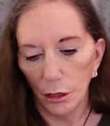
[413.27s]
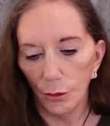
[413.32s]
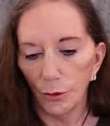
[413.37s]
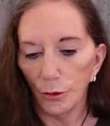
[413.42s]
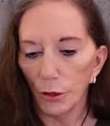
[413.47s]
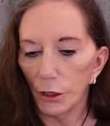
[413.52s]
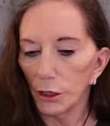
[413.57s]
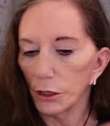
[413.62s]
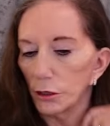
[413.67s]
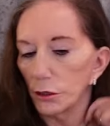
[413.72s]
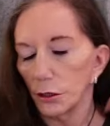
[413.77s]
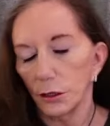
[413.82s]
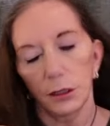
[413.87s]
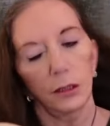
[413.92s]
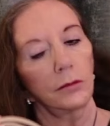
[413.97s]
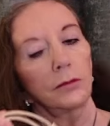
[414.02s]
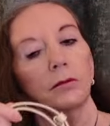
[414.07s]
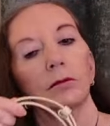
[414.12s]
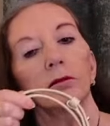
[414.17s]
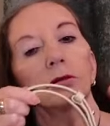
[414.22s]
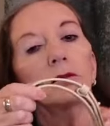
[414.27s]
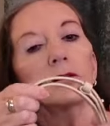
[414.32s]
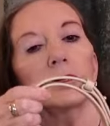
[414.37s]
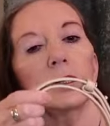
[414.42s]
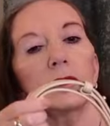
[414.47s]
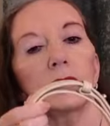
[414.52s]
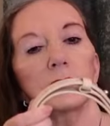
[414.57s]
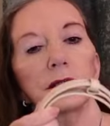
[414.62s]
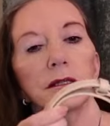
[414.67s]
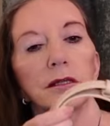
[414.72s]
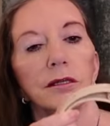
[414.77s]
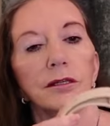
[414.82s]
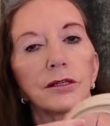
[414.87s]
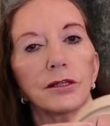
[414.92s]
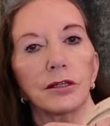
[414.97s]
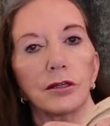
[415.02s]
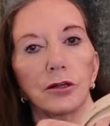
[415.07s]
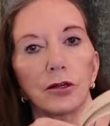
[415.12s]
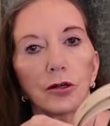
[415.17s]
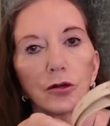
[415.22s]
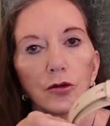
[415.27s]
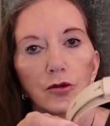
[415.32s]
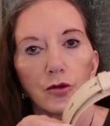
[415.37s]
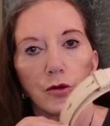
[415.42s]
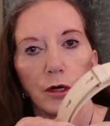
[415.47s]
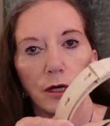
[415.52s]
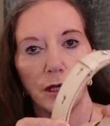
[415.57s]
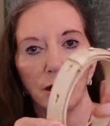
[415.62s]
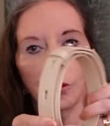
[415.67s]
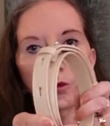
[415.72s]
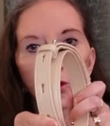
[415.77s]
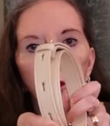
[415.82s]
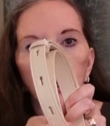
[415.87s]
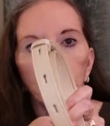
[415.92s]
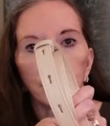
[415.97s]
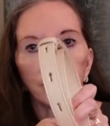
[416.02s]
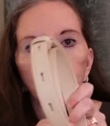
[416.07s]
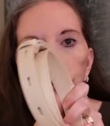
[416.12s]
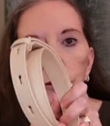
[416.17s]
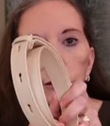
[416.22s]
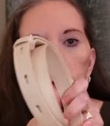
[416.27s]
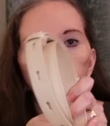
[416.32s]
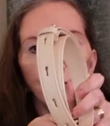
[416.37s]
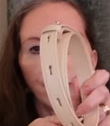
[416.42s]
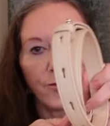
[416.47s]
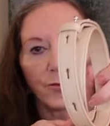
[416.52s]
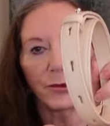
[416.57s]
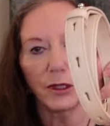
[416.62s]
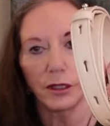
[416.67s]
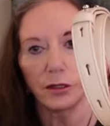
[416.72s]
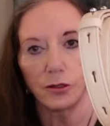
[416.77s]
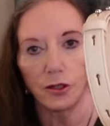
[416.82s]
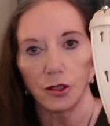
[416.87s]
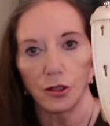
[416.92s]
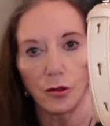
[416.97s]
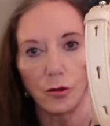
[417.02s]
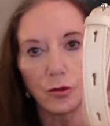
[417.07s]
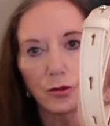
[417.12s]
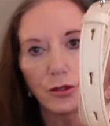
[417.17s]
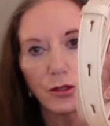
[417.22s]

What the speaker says: Brilliant. Now, that is a great width, that shoulder